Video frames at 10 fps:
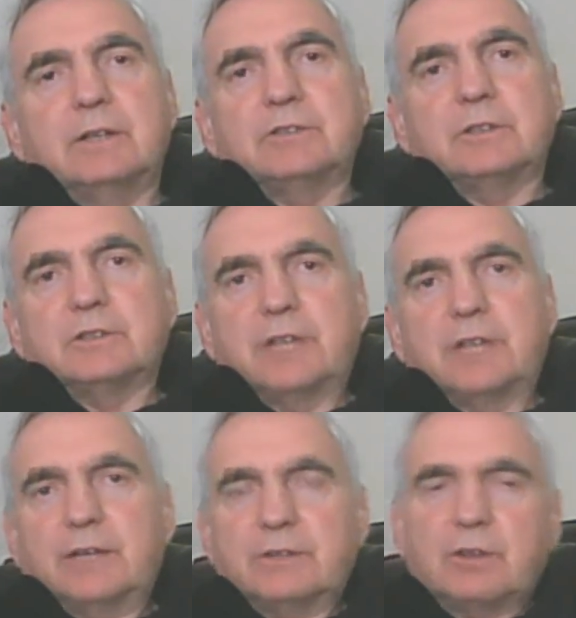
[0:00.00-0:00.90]
She'd
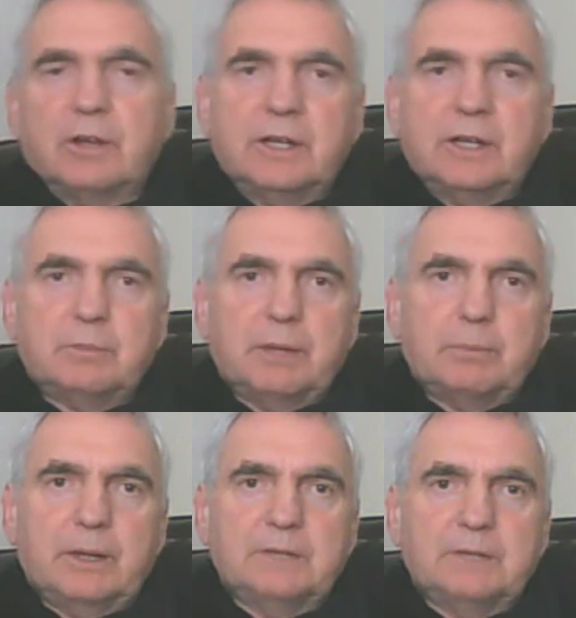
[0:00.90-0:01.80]
take the toilet
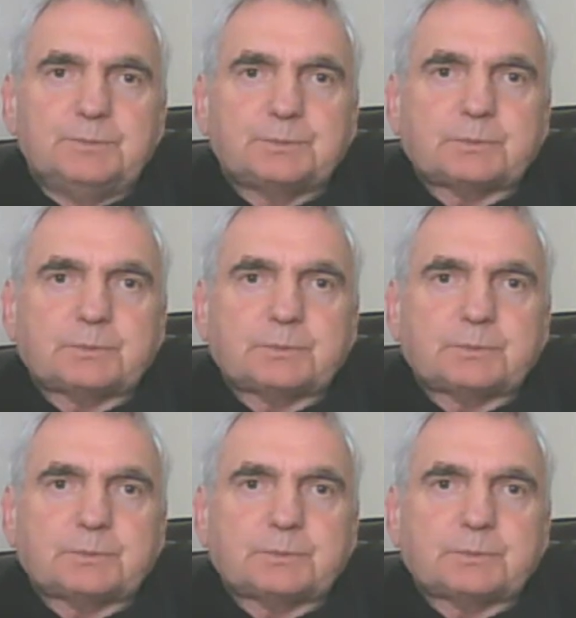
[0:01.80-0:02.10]
paper,